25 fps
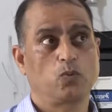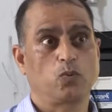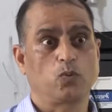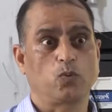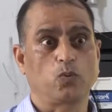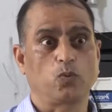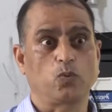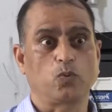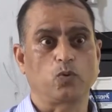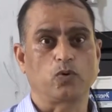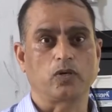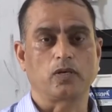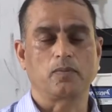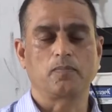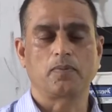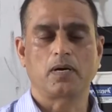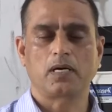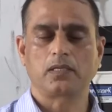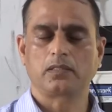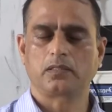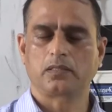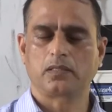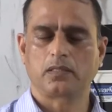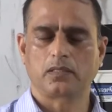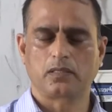Oh,
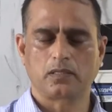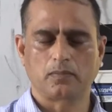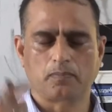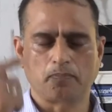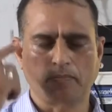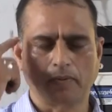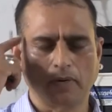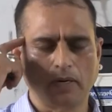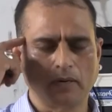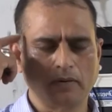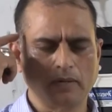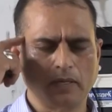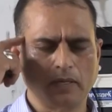imaginative power.